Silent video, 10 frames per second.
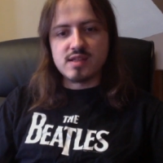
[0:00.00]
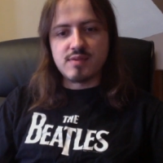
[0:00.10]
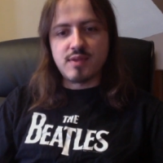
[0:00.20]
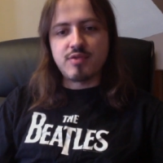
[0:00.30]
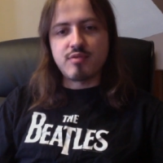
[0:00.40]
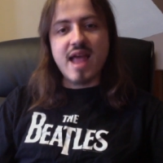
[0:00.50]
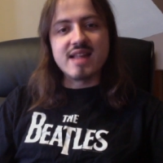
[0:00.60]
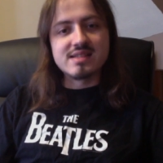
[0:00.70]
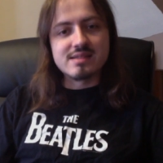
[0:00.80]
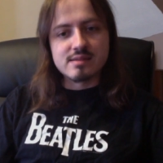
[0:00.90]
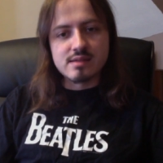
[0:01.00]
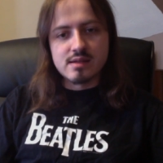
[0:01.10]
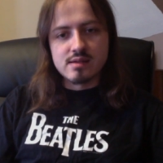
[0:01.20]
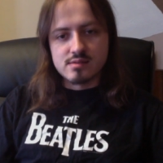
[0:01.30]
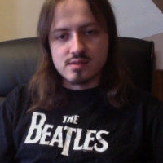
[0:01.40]
and the threats
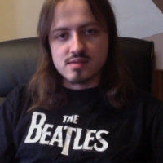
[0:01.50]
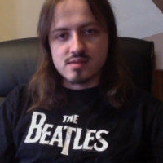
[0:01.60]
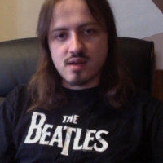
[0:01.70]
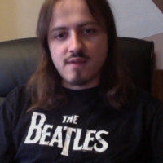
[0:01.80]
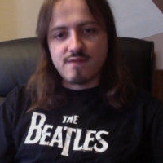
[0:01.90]
that are